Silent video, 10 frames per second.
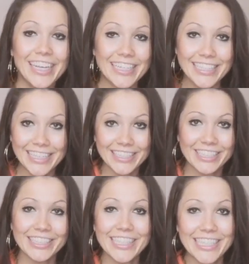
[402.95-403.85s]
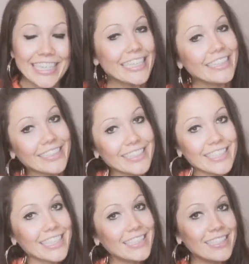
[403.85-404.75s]
addictions and
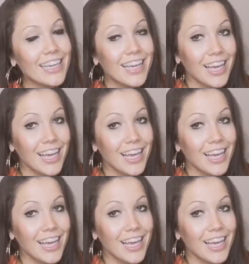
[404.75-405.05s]
illnesses,